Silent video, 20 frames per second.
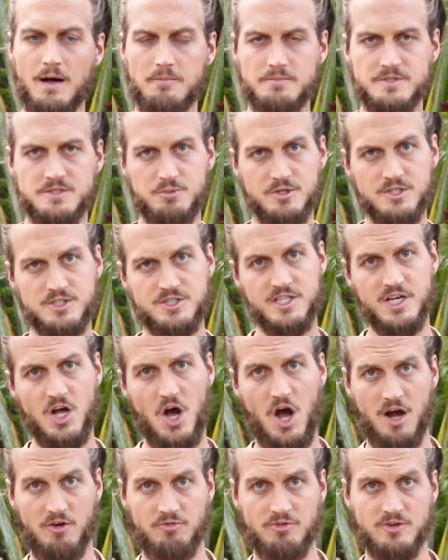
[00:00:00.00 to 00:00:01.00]
spiritually
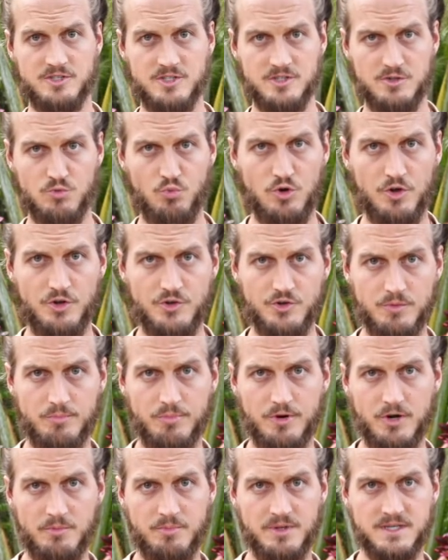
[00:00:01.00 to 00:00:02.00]
offer to the world, your
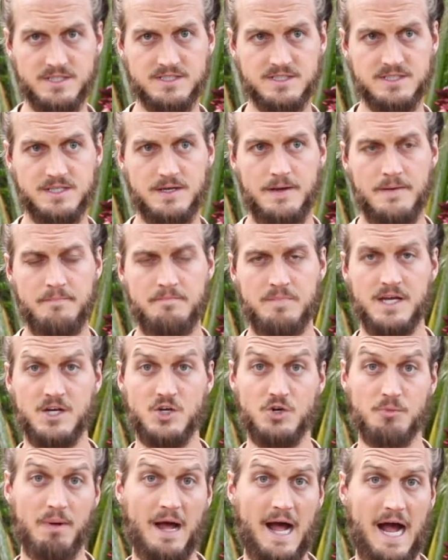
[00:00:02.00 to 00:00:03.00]
purpose and
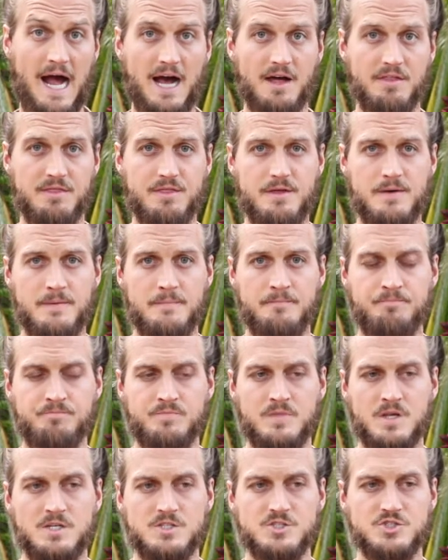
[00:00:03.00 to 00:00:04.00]
your path.
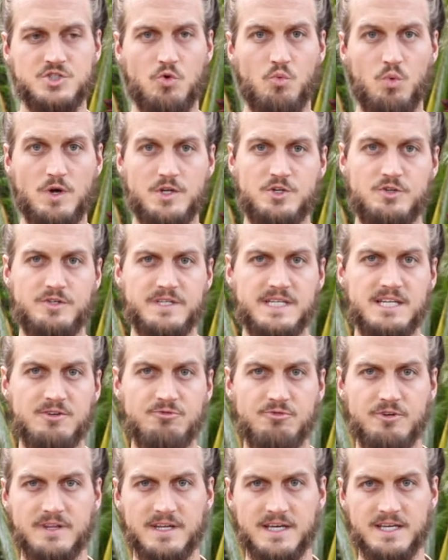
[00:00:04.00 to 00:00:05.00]
So what you'll need
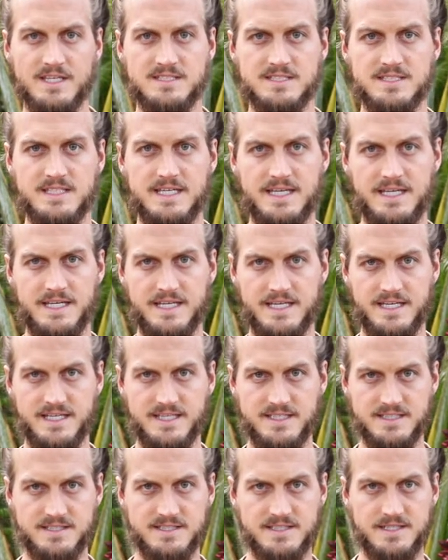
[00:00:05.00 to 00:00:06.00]
for this
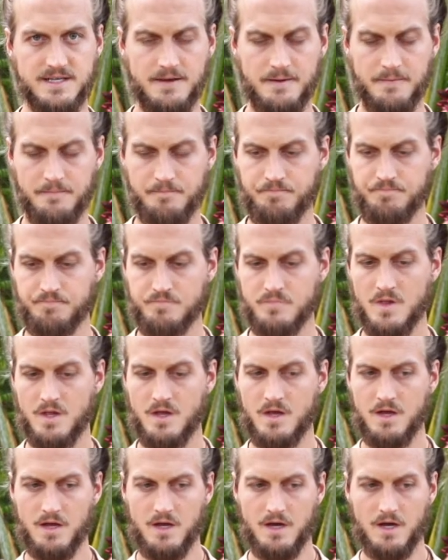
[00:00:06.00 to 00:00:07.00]
is
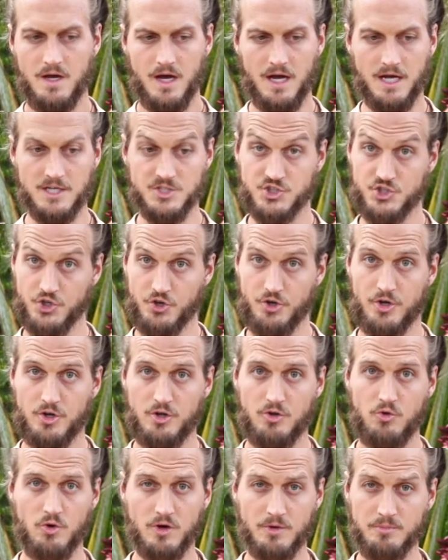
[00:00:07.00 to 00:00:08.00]
a
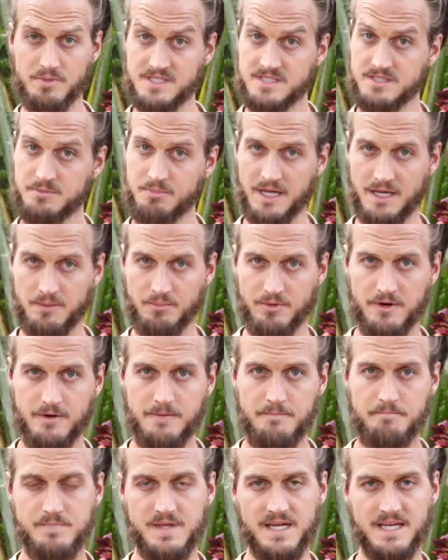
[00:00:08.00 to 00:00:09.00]
journal or a piece of
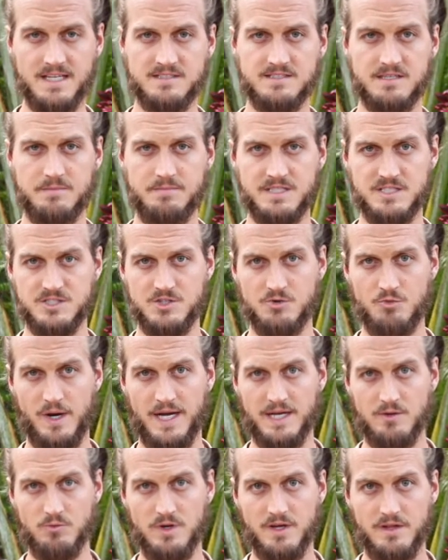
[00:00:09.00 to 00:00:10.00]
paper and something to
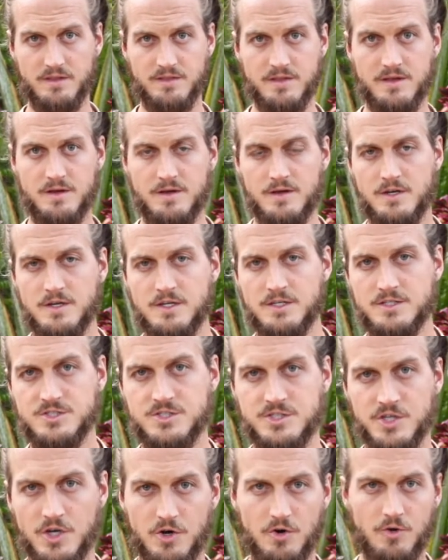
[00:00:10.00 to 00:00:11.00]
write with.
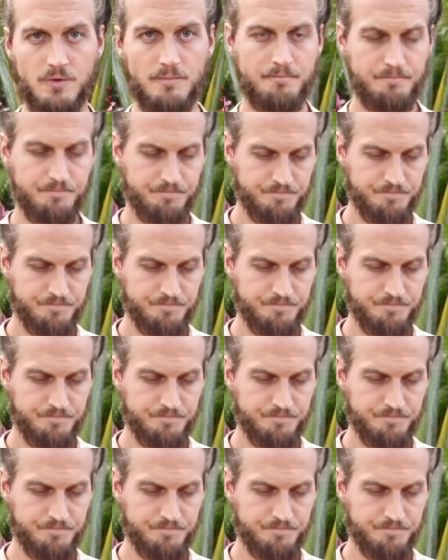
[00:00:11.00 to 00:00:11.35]
So